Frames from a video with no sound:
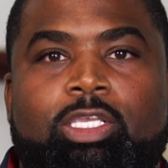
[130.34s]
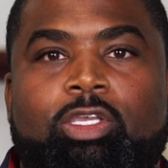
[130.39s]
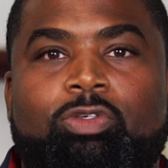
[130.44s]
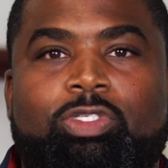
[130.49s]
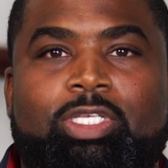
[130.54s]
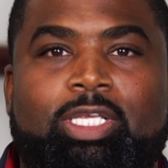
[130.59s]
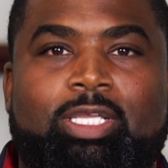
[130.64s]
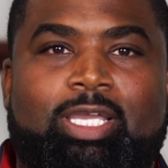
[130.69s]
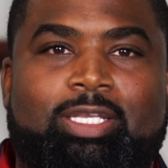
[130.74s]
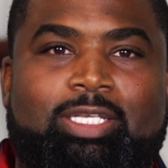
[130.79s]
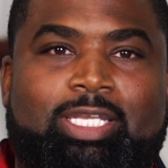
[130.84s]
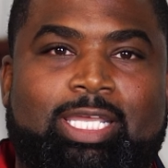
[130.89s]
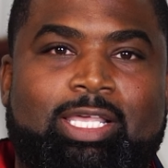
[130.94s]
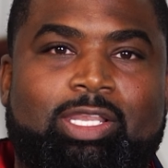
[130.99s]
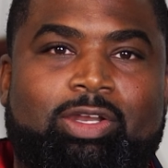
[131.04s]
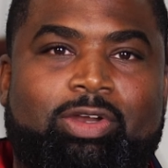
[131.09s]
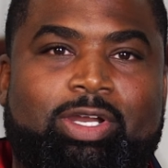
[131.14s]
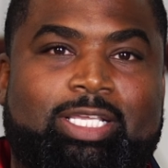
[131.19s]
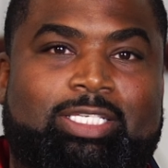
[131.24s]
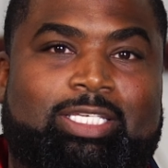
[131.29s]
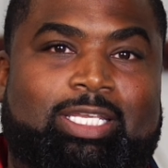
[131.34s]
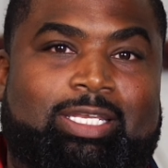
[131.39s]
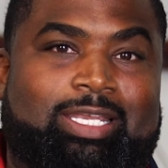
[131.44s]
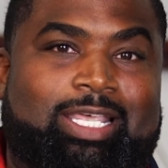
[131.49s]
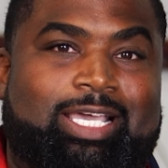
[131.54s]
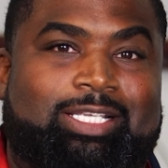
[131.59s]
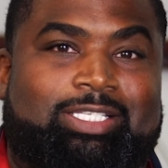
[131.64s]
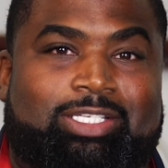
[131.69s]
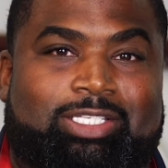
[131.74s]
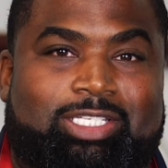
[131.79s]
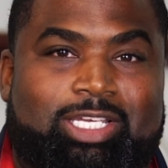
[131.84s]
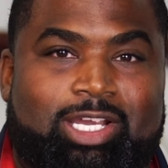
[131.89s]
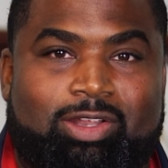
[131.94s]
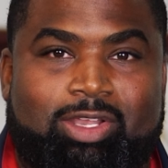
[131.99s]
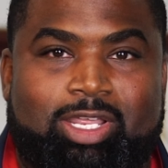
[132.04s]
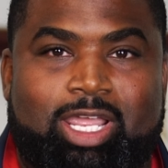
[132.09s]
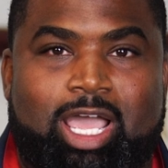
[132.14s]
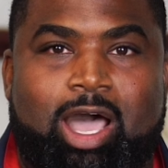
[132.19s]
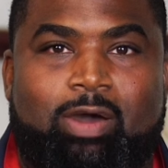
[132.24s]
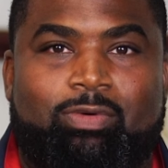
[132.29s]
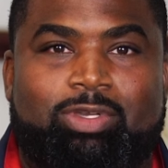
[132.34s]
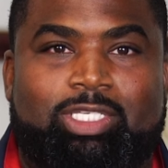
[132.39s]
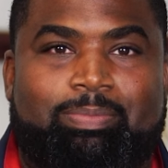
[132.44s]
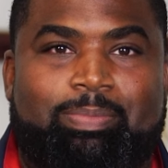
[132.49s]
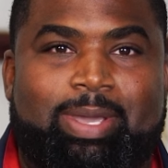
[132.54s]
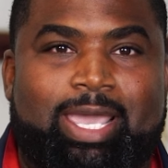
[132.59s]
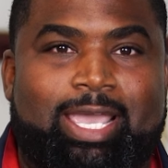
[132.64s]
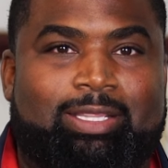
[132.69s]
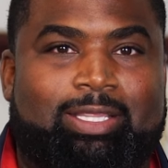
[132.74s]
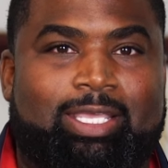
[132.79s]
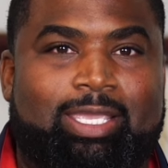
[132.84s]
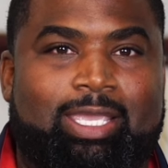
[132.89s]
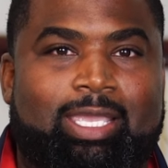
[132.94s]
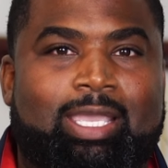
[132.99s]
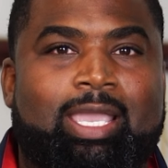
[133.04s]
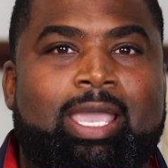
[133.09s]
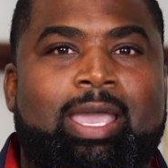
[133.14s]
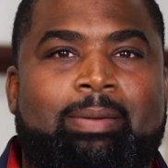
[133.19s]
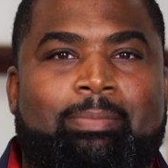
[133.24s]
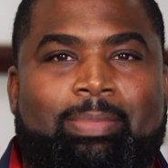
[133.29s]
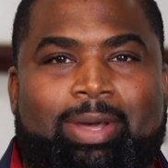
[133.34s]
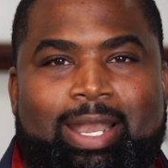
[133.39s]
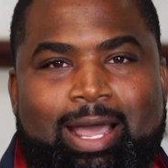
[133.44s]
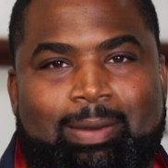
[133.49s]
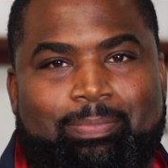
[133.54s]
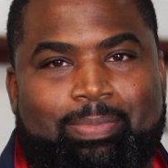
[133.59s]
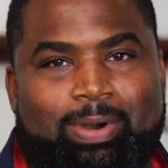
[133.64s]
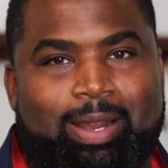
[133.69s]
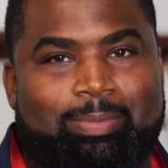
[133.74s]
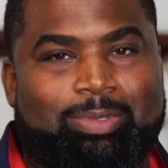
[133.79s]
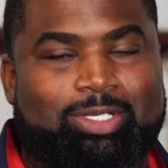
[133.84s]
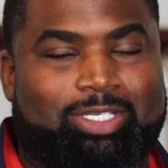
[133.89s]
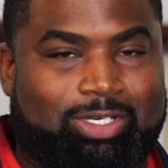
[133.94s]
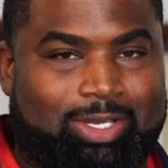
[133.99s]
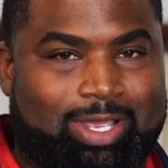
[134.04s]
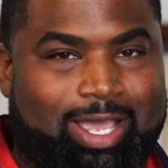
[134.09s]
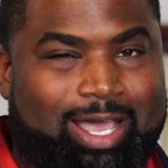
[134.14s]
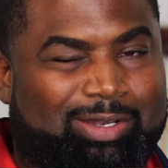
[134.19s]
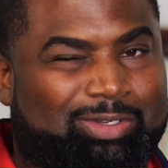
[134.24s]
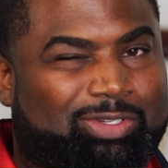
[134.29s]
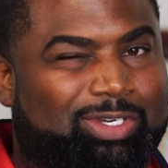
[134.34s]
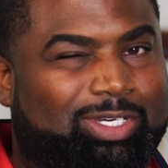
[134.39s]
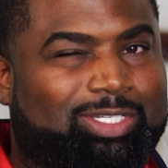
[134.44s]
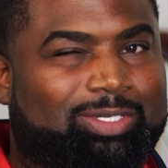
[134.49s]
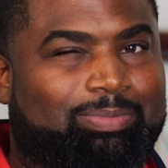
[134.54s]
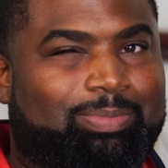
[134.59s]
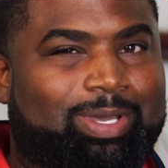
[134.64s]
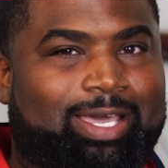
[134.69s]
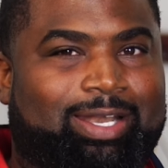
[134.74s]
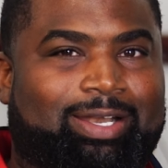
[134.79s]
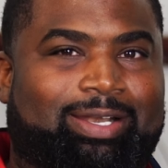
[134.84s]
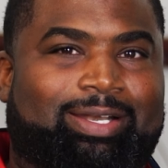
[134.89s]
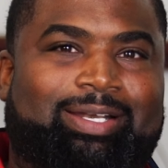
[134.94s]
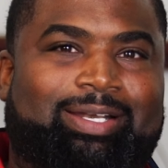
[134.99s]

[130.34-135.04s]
Using a dealer isn't necessarily always a bad thing, but I'll promise you, I'll treat you better.